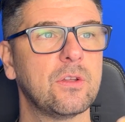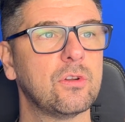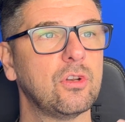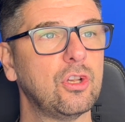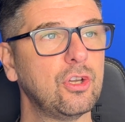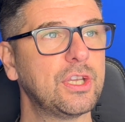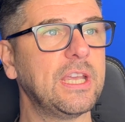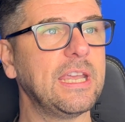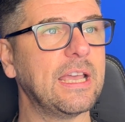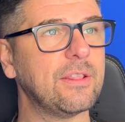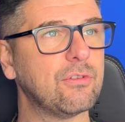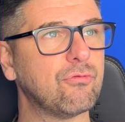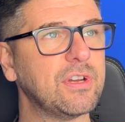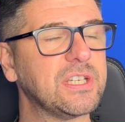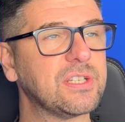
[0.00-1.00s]
looking at
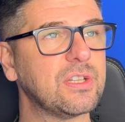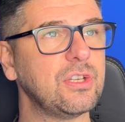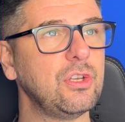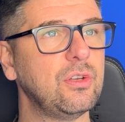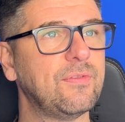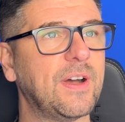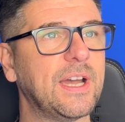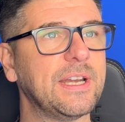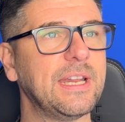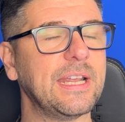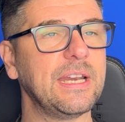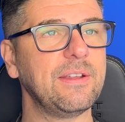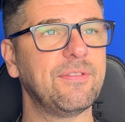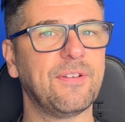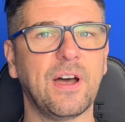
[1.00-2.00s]
the risks that you've
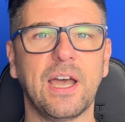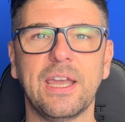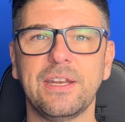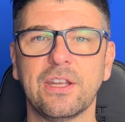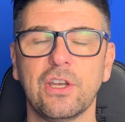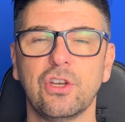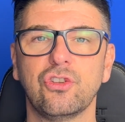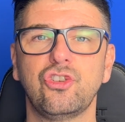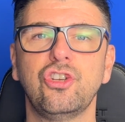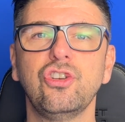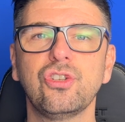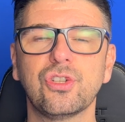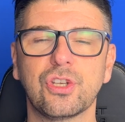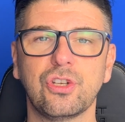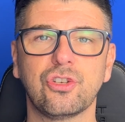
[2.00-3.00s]
identified,
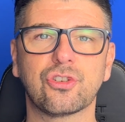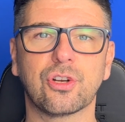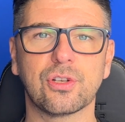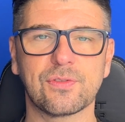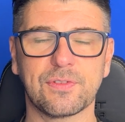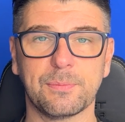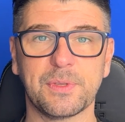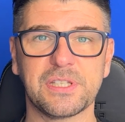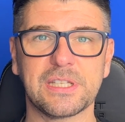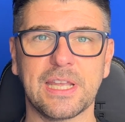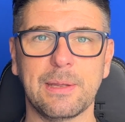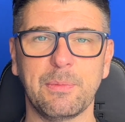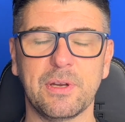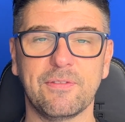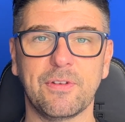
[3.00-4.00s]
choose the controls from the
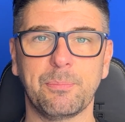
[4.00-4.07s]
statement of